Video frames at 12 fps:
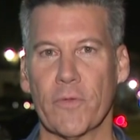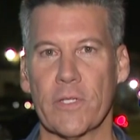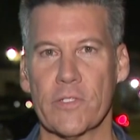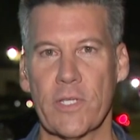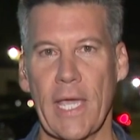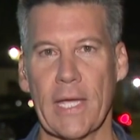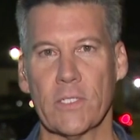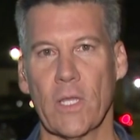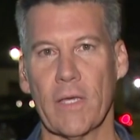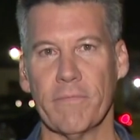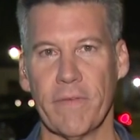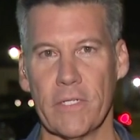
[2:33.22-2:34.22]
for this
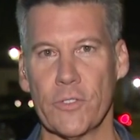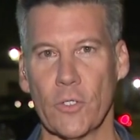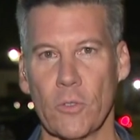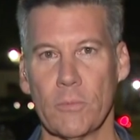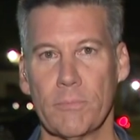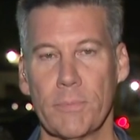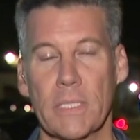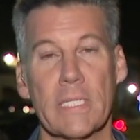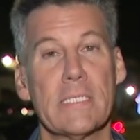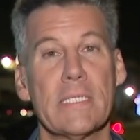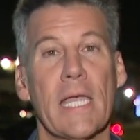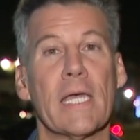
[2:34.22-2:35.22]
candlelight vigil.
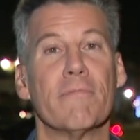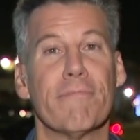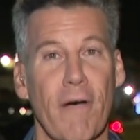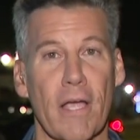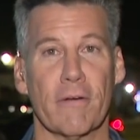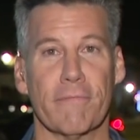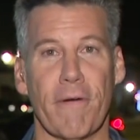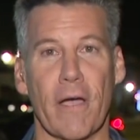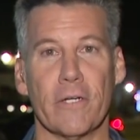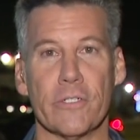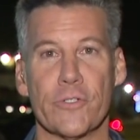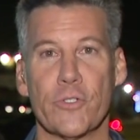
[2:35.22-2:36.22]
Police and
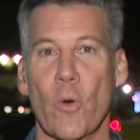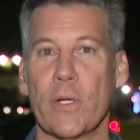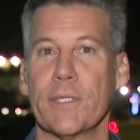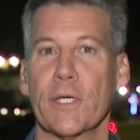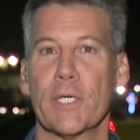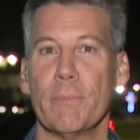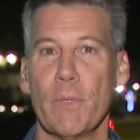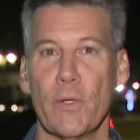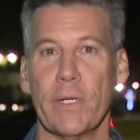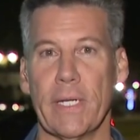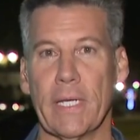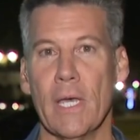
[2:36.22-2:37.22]
firefighters joined the
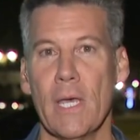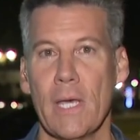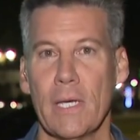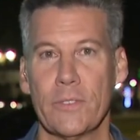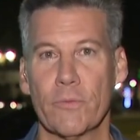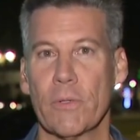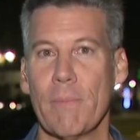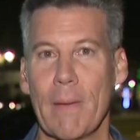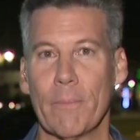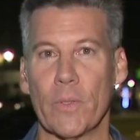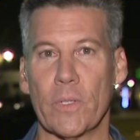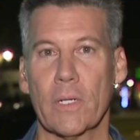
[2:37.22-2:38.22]
community to
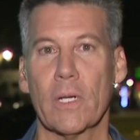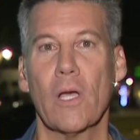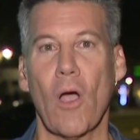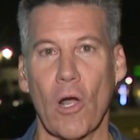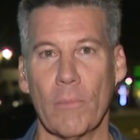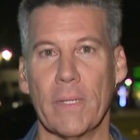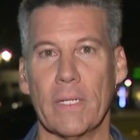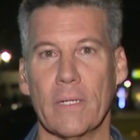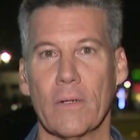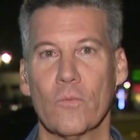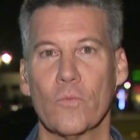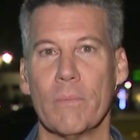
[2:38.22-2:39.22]
remember Carmen
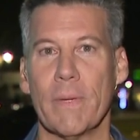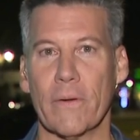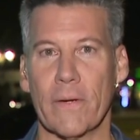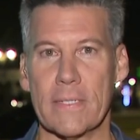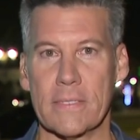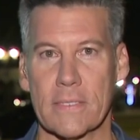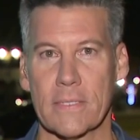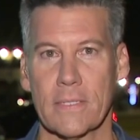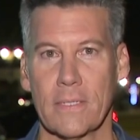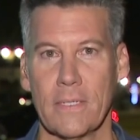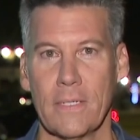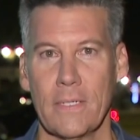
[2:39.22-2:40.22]
Ramirez.
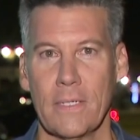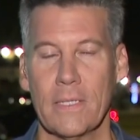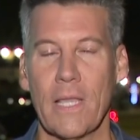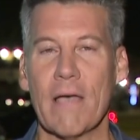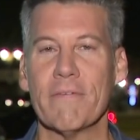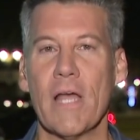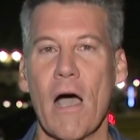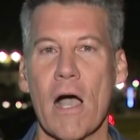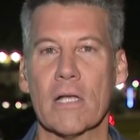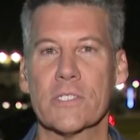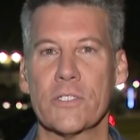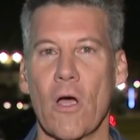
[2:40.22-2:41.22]
Live in
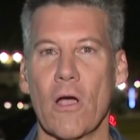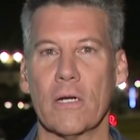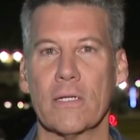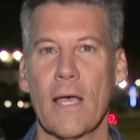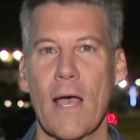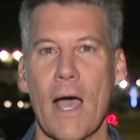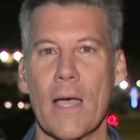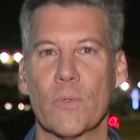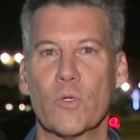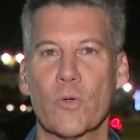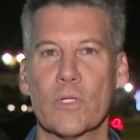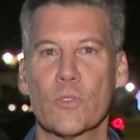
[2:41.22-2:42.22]
Oxnard, I'm
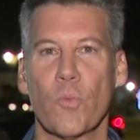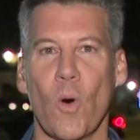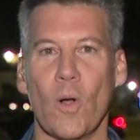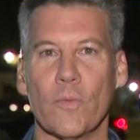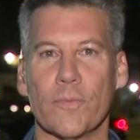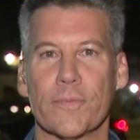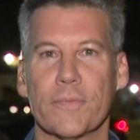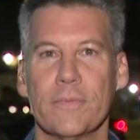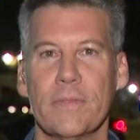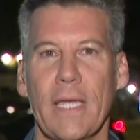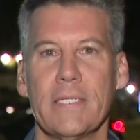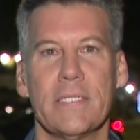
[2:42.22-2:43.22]
Chris Wolfe,
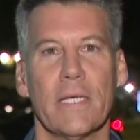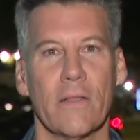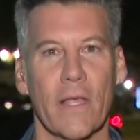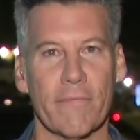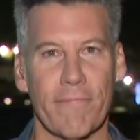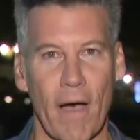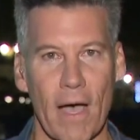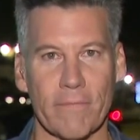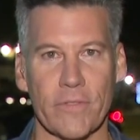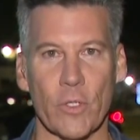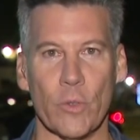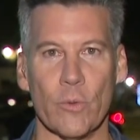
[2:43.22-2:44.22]
KTLA
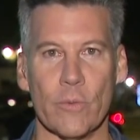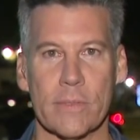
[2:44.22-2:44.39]
5 News.